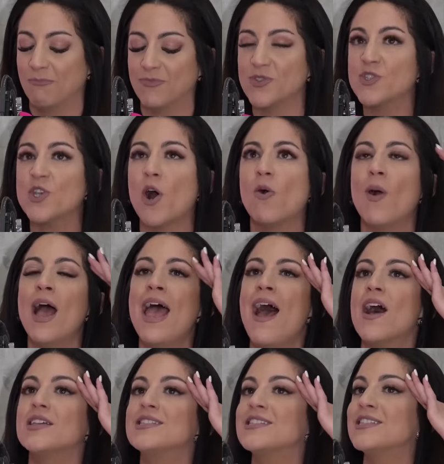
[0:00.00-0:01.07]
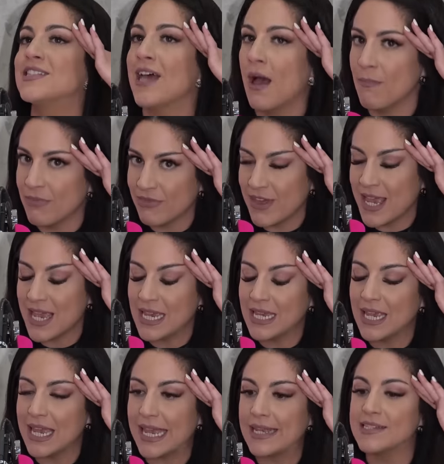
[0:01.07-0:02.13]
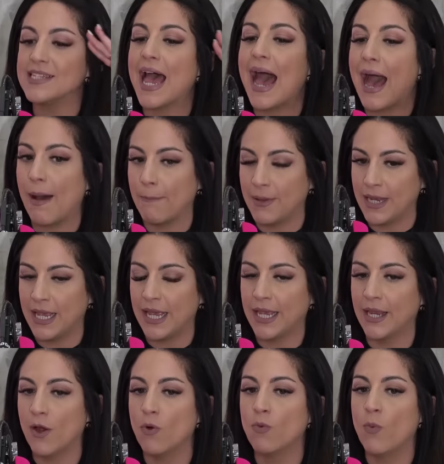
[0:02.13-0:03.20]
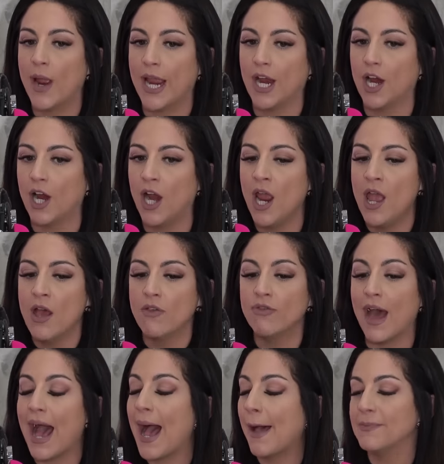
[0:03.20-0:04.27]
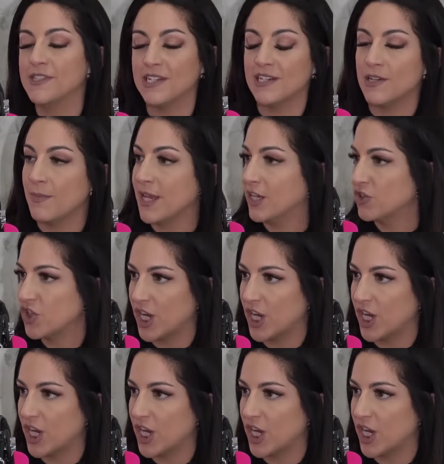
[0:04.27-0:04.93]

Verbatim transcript: So something is happening where the apps need to make a